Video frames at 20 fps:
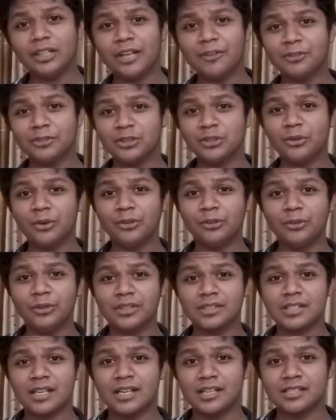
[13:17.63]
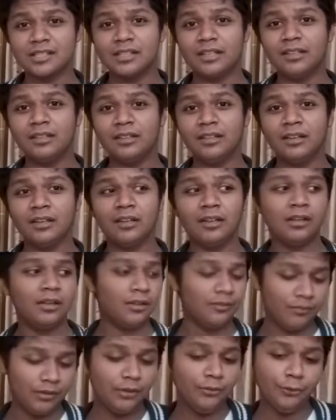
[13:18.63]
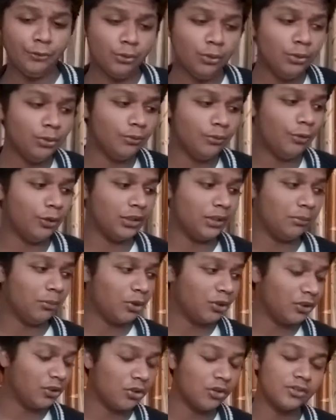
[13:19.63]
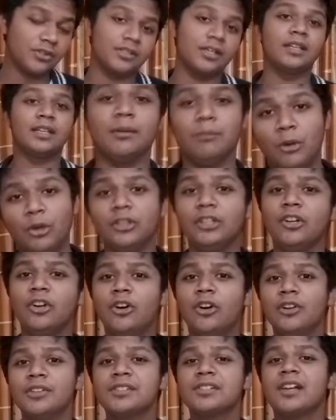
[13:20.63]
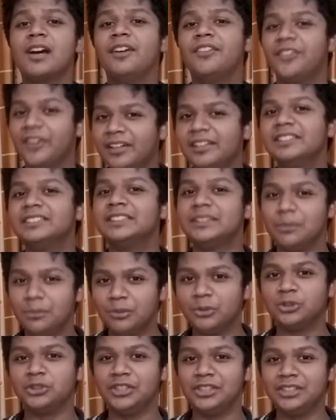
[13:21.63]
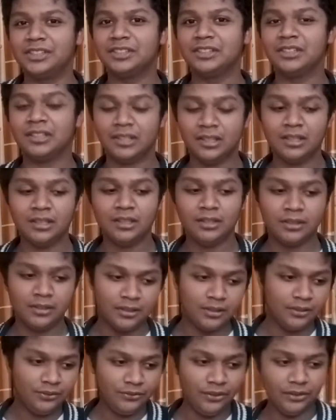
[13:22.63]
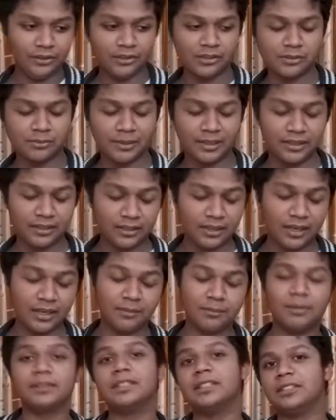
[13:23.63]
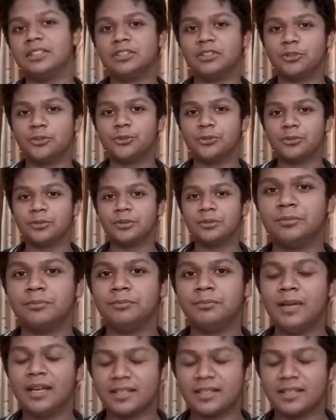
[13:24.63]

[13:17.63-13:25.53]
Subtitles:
I wasn't going to discuss it? Well, if you don't know what emoticons are Reddit's emojis. Twitters might deny it, but this is the truth.